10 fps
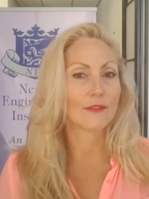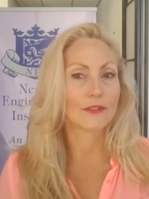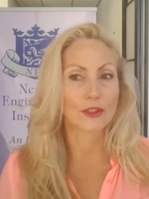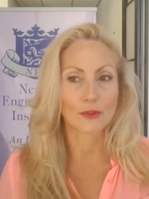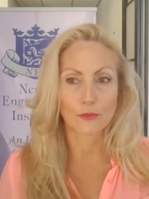
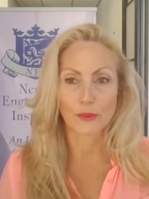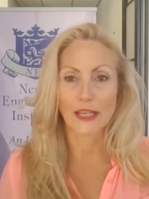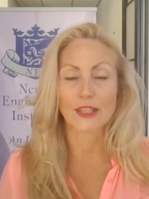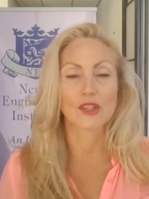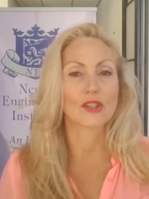and in your
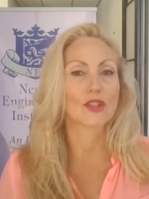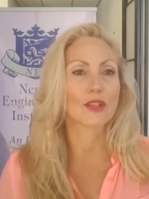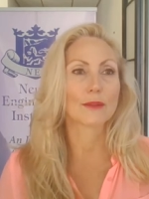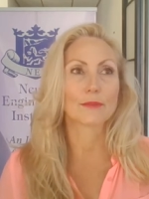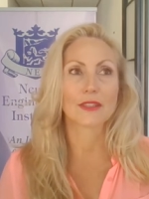
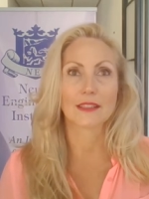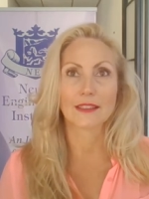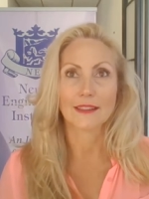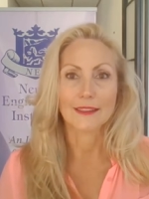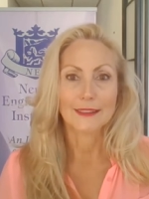relationships
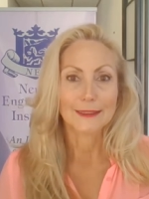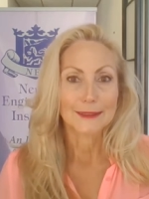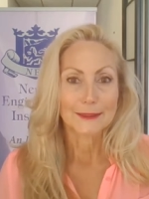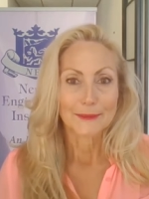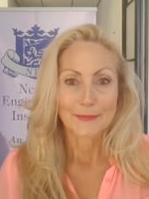and
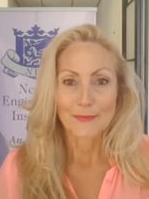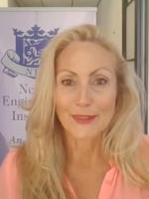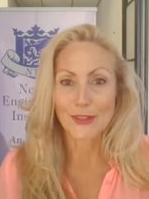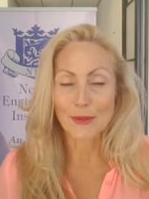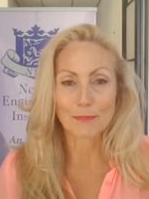
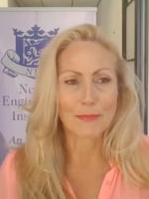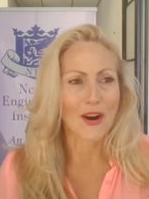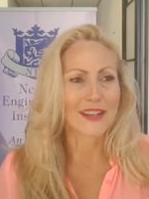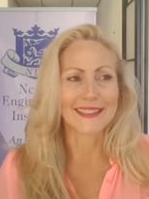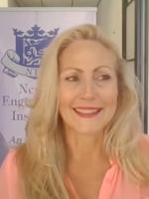your
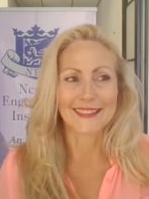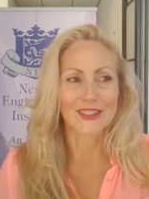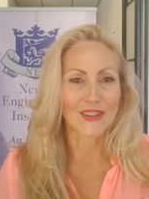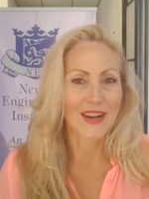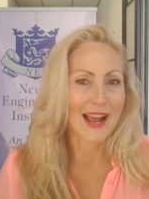body and
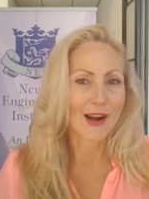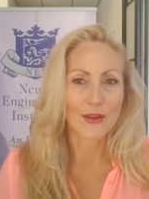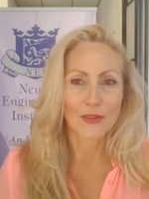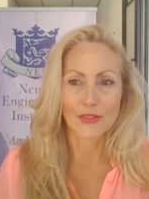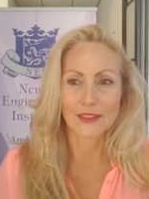your
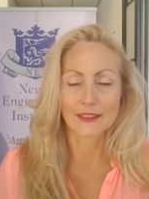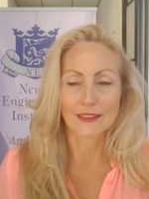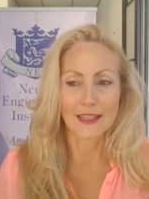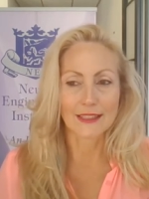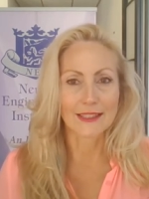health
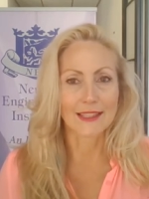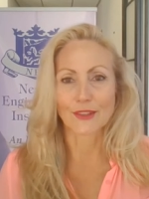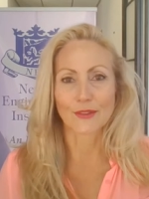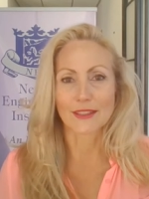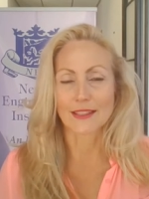and et
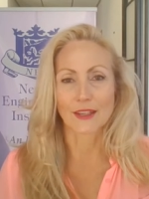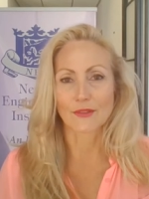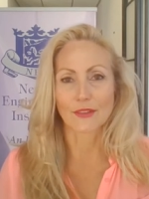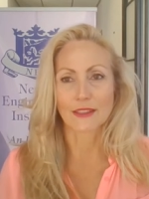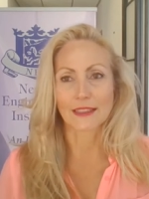cetera,
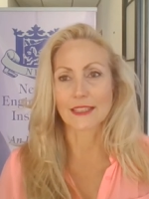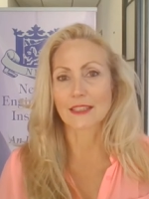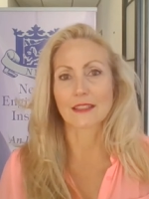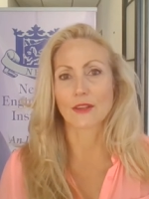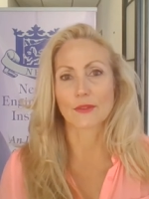the
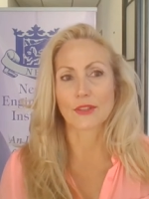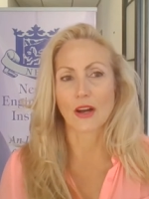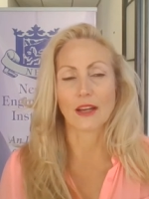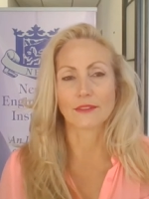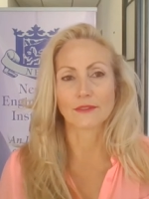list goes
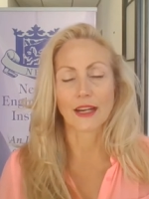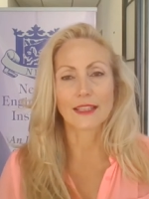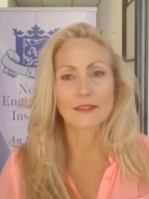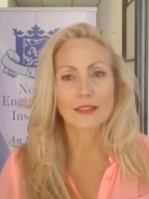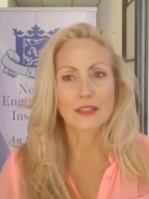on,
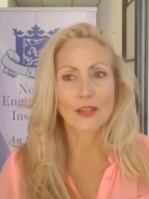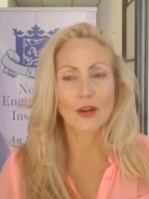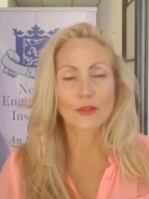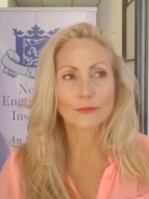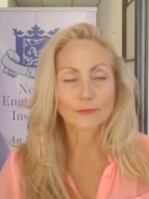right?
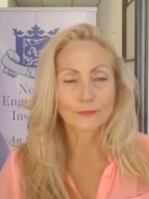So